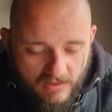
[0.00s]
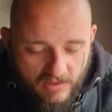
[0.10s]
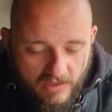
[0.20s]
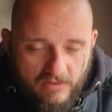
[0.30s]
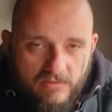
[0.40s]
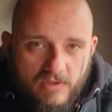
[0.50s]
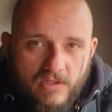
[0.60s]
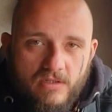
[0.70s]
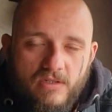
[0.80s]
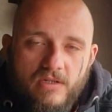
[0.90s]
You know,
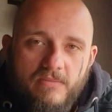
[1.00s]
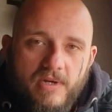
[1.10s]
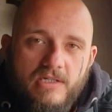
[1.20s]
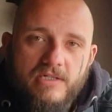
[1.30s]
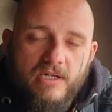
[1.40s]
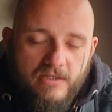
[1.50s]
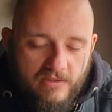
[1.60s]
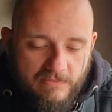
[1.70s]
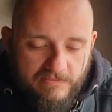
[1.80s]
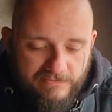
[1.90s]
you can maintain
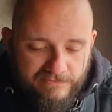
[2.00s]
them.